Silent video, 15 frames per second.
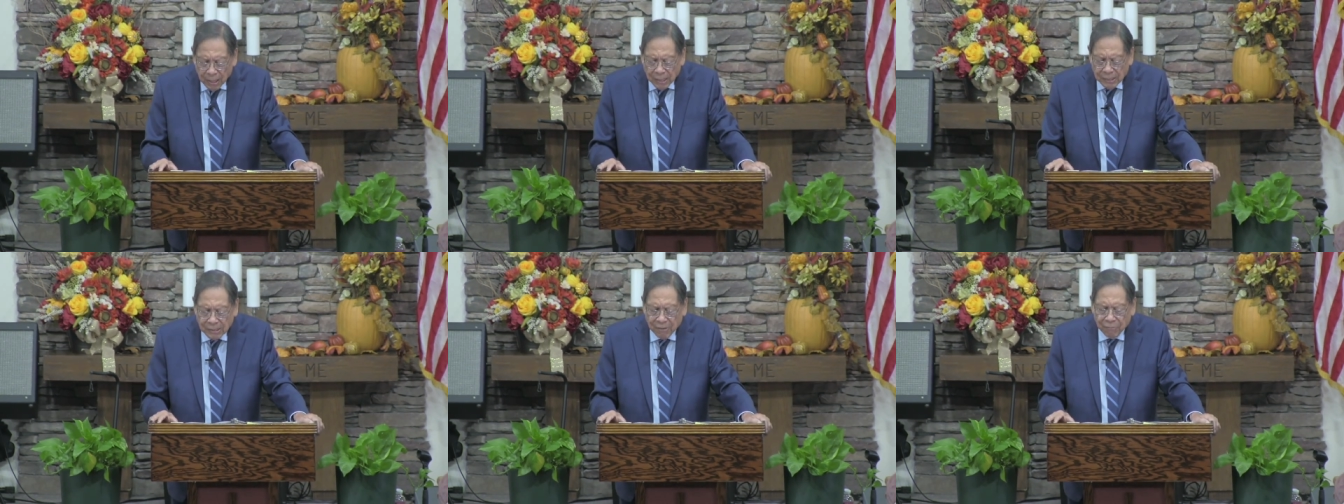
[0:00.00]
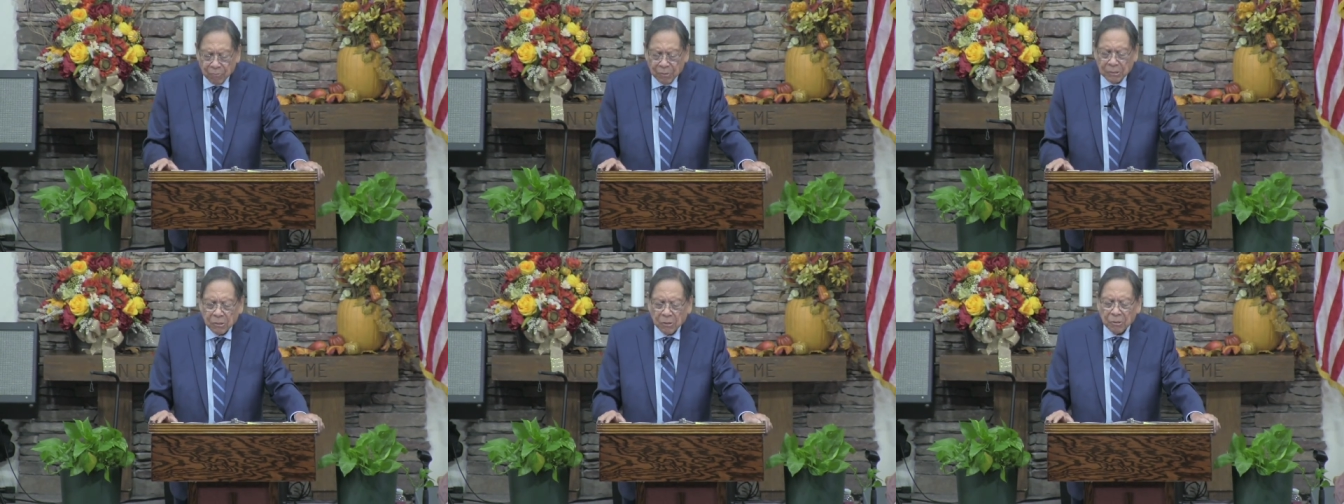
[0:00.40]
is if
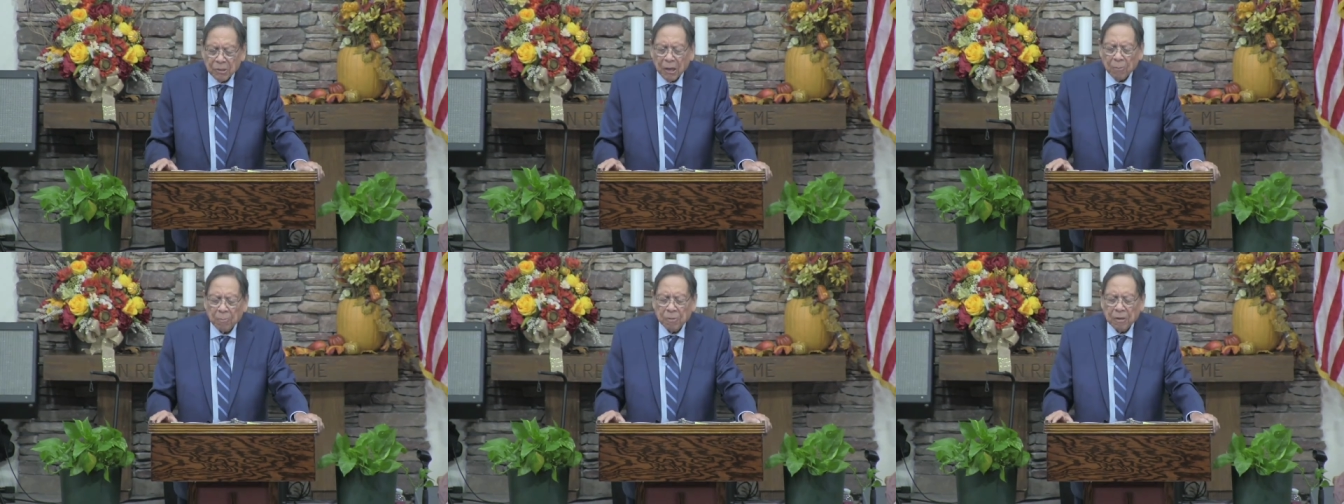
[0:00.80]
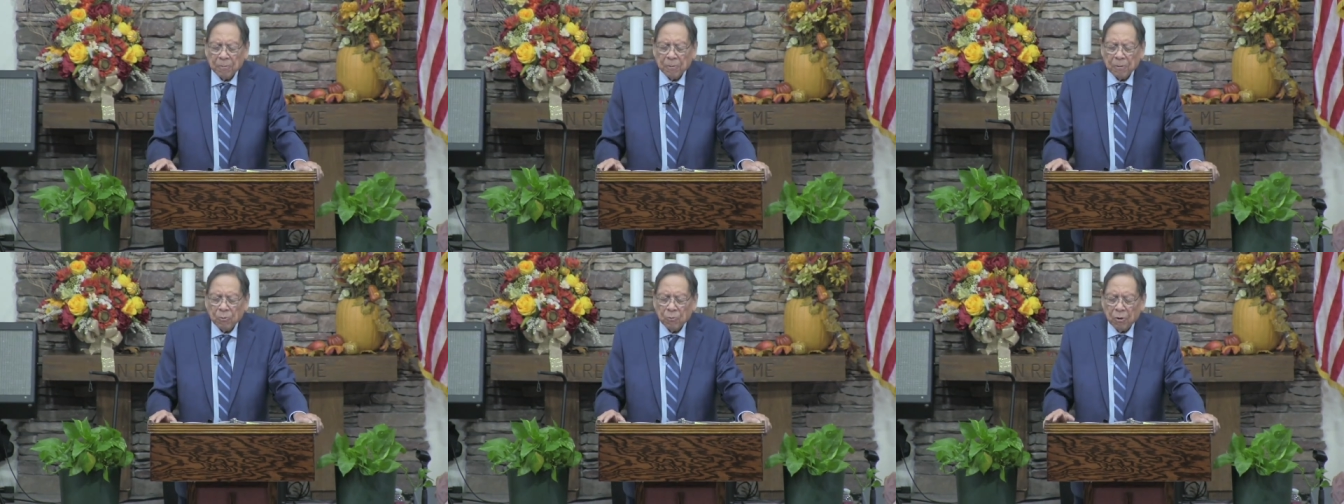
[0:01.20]
we turn out
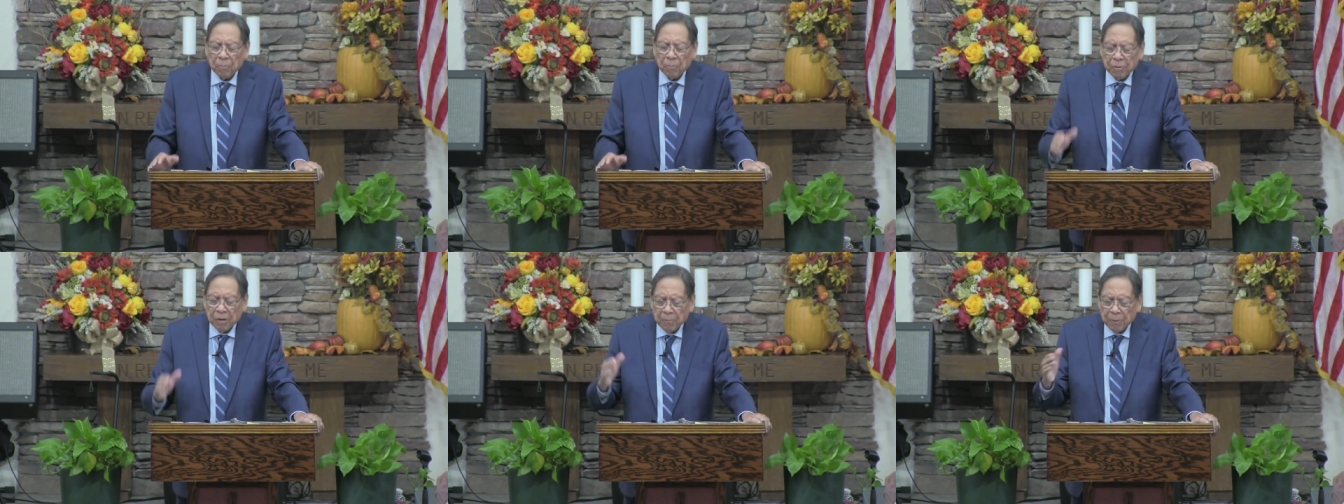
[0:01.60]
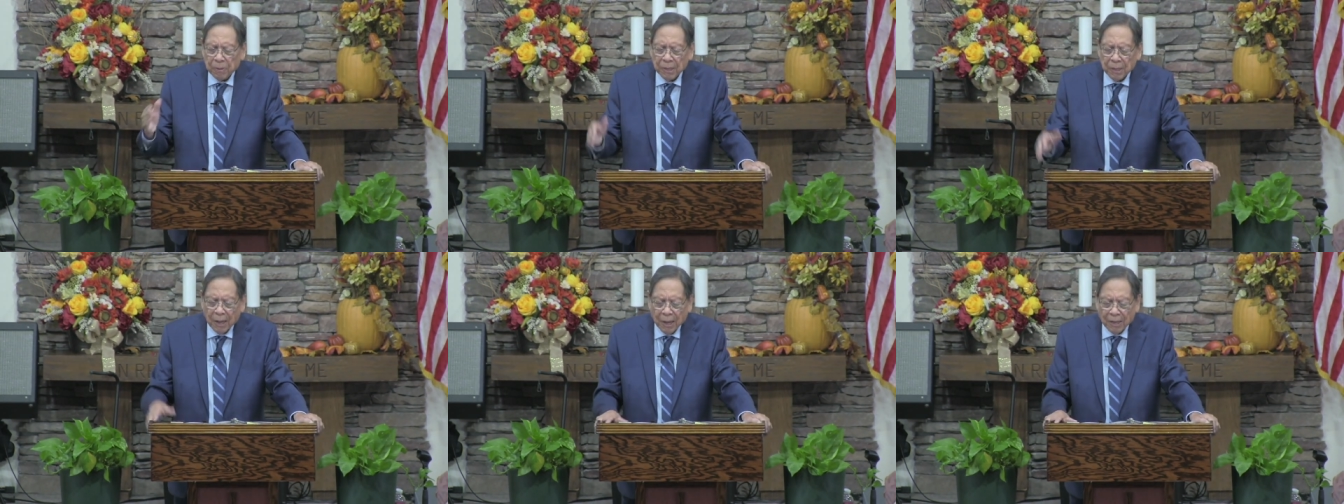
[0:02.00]
people who are people
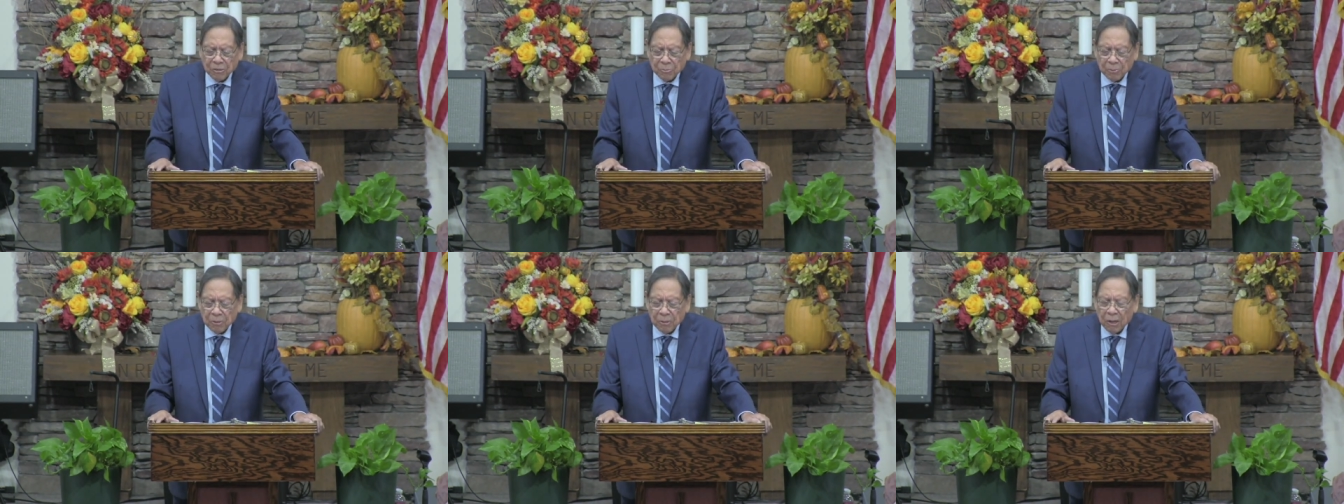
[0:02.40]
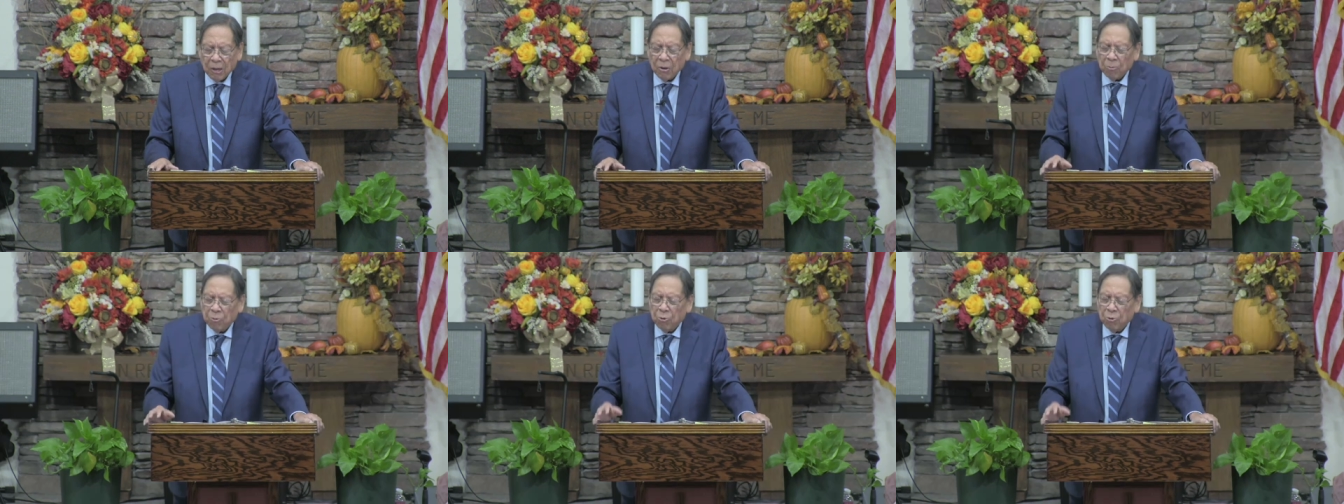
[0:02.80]
of the gospel,
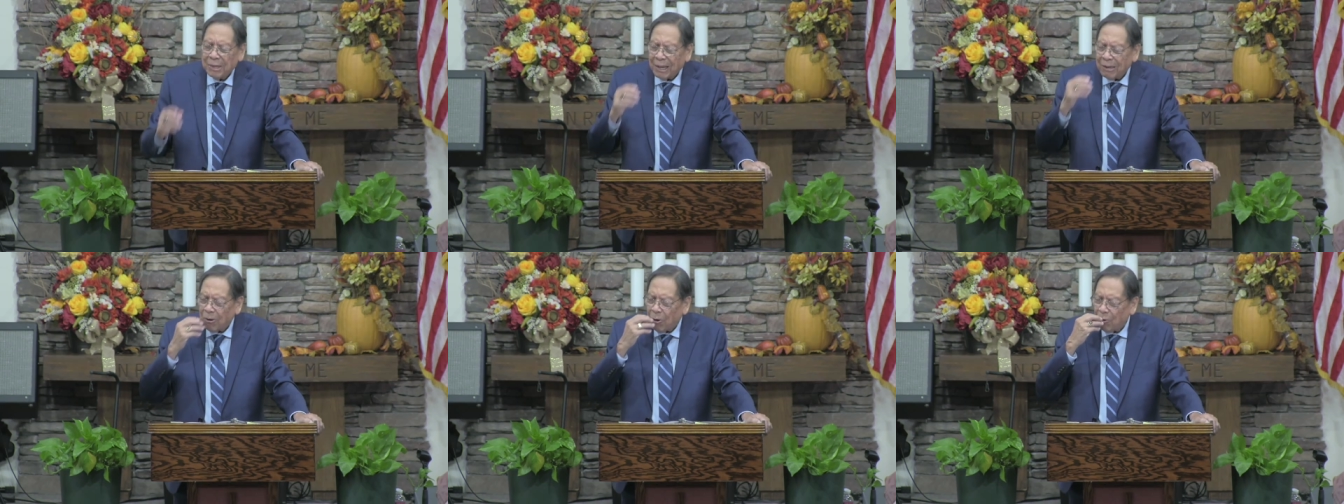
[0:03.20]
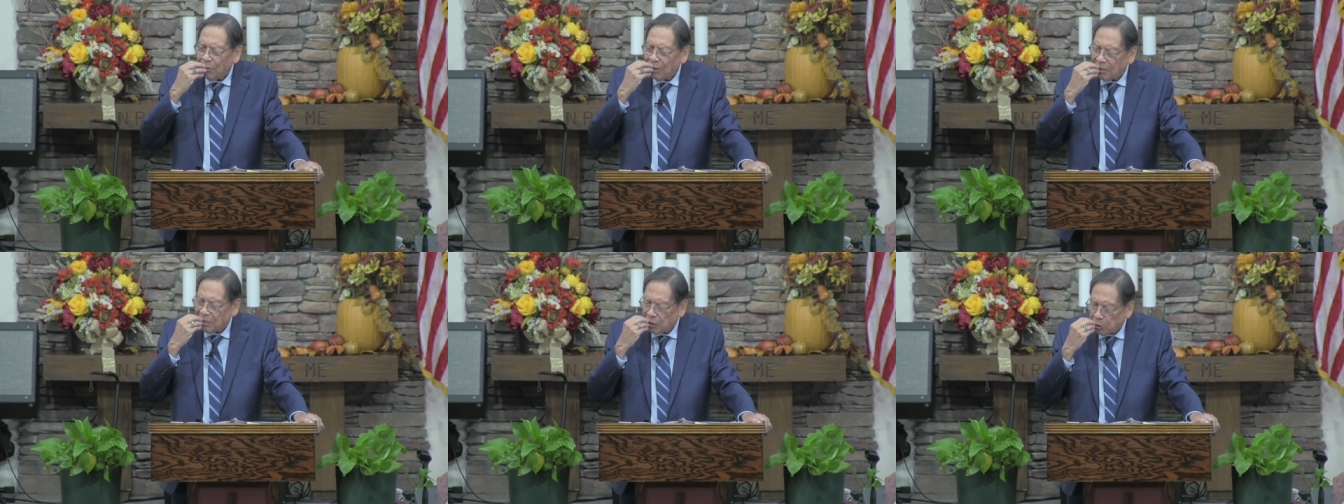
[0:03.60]
who not
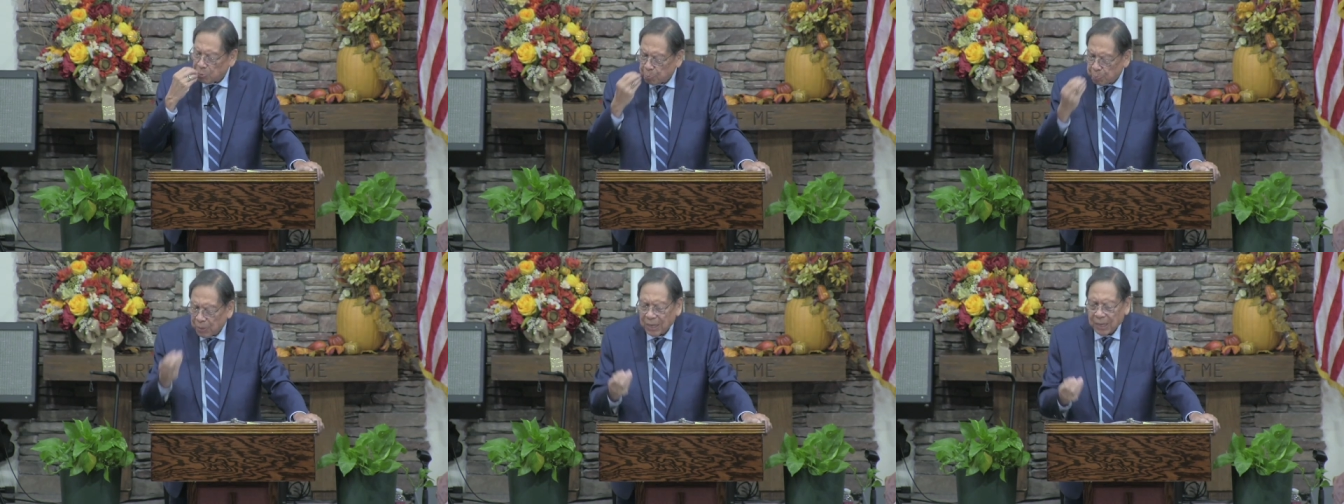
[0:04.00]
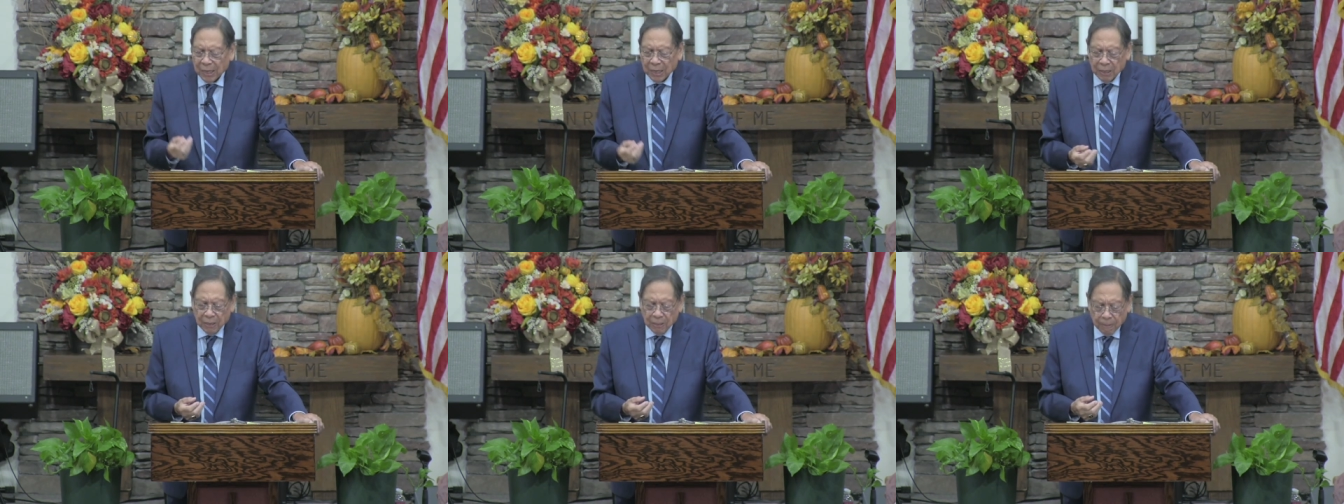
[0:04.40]
only speak
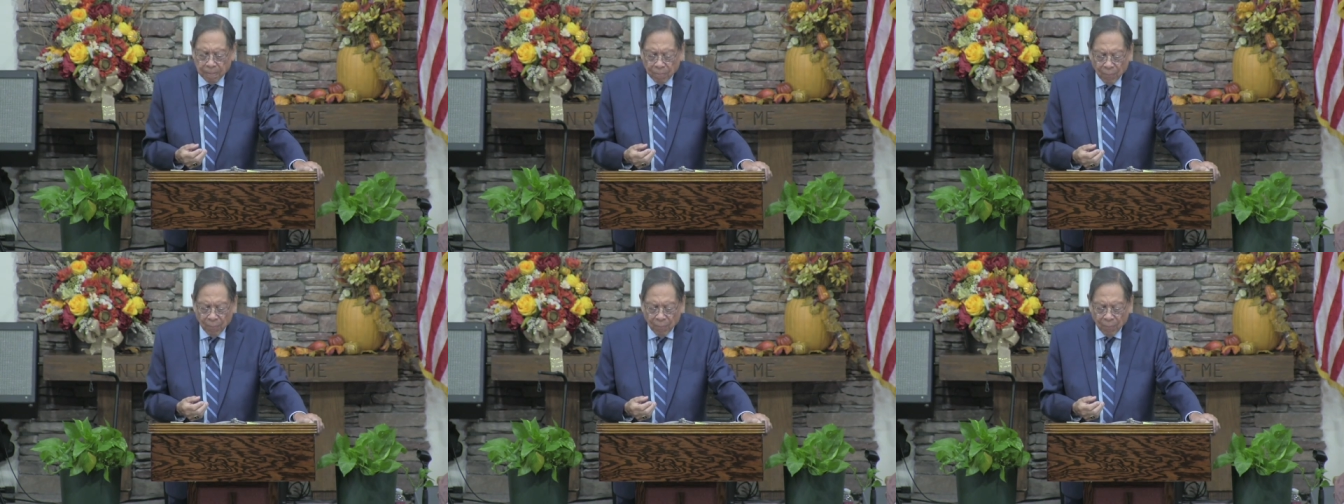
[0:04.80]
it,